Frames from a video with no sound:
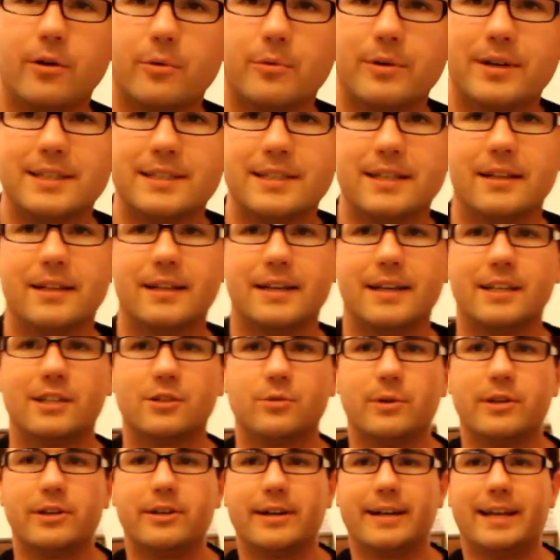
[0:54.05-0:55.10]
Recently, a
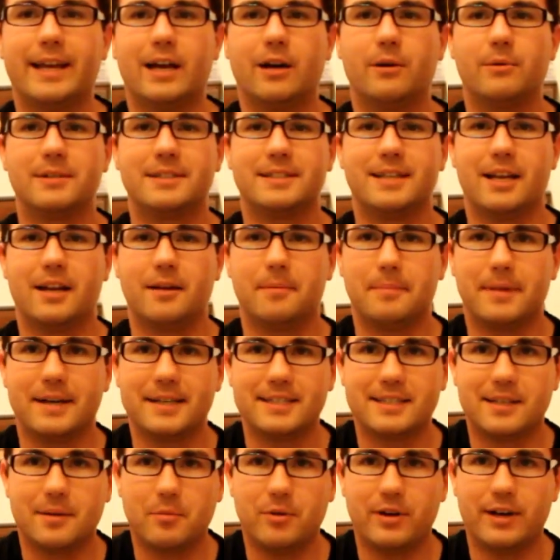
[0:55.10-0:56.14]
Twitter account was set up by
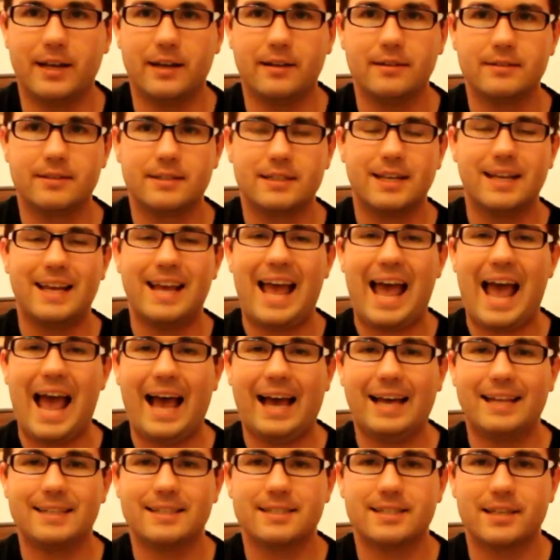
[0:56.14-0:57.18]
someone else,
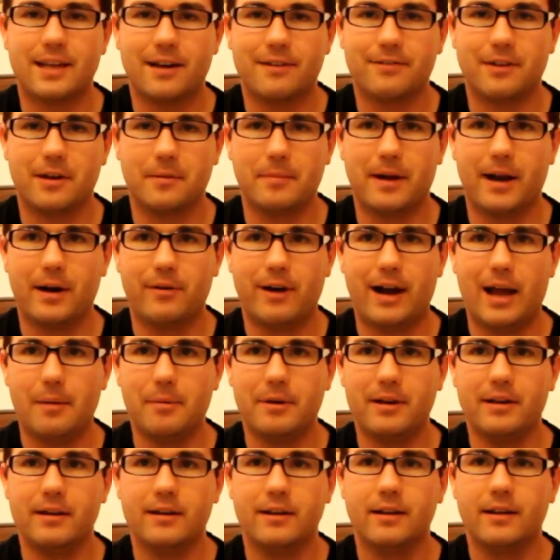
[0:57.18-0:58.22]

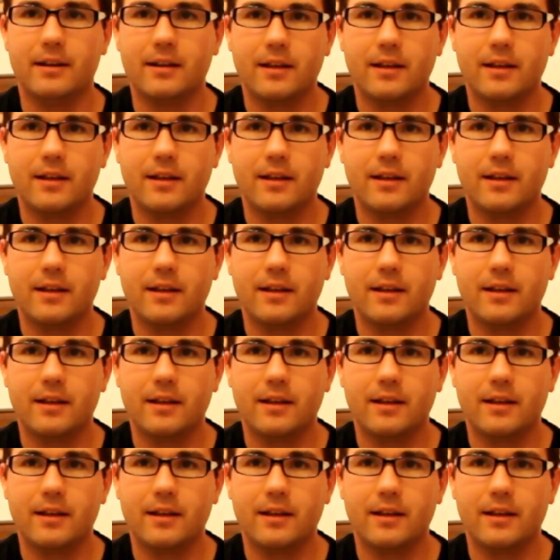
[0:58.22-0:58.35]
@StuffOnMyRabbit,